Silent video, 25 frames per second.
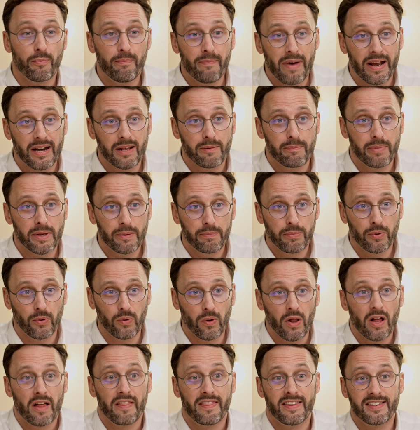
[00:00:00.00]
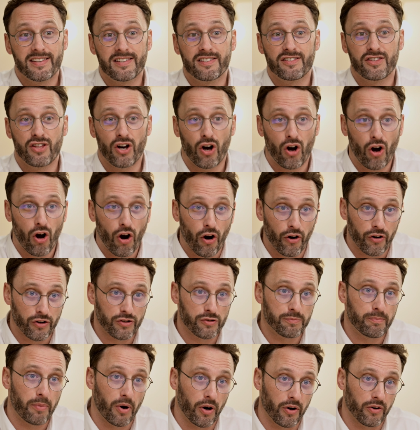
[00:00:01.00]
many people, this is the
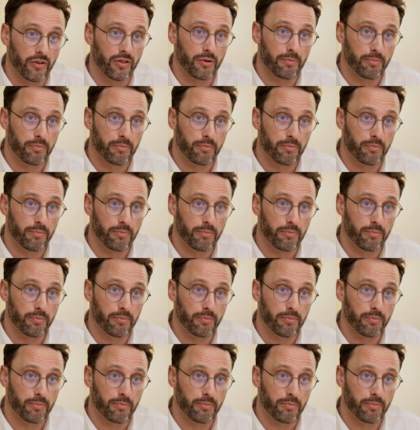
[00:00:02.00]
hardest part of the